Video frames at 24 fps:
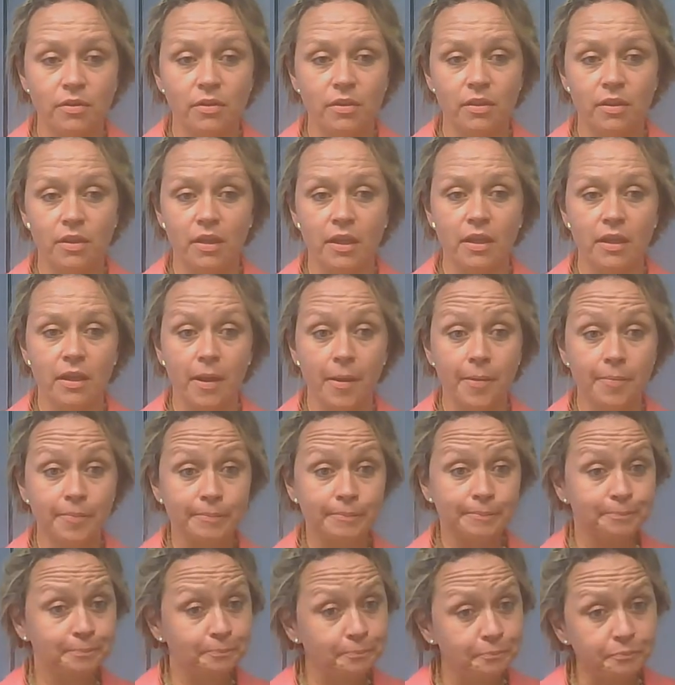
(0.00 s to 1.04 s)
the, the
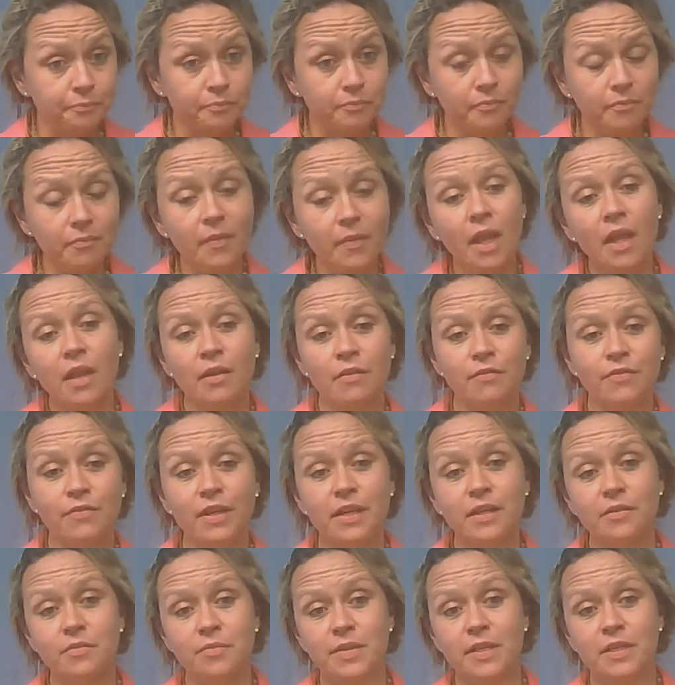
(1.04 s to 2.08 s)
um,
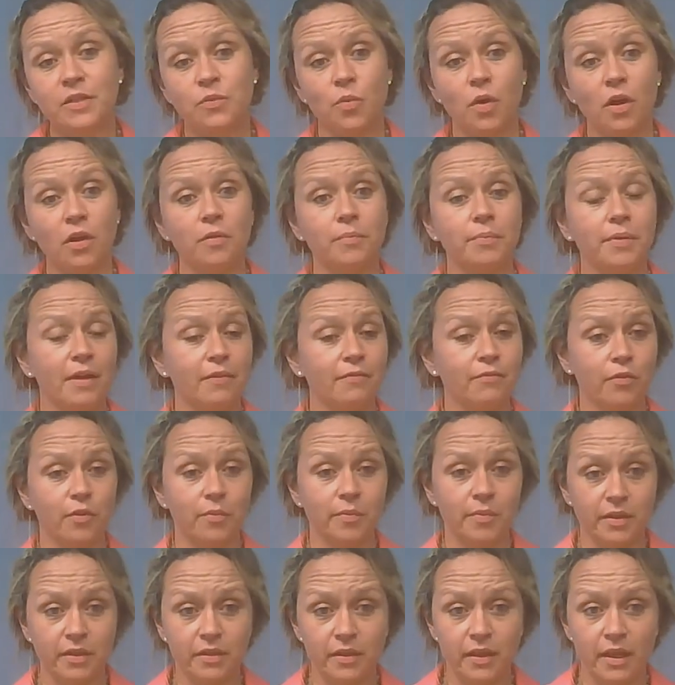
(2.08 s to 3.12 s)
Vietnamese wallet
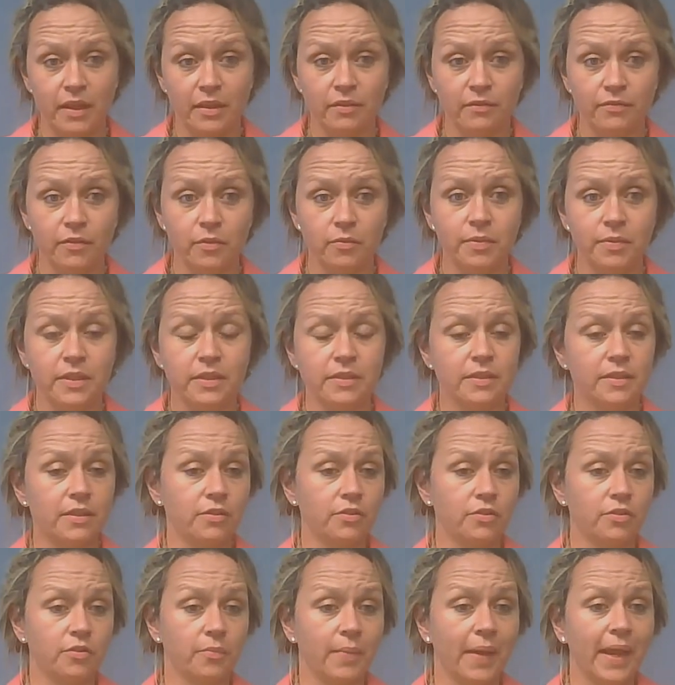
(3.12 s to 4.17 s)
platform and, and, the Philippines
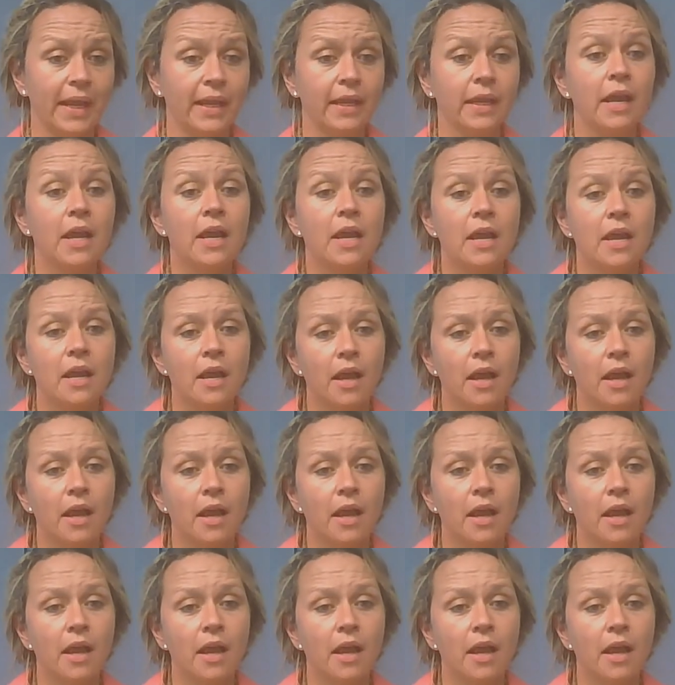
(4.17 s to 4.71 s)
Digital Bank,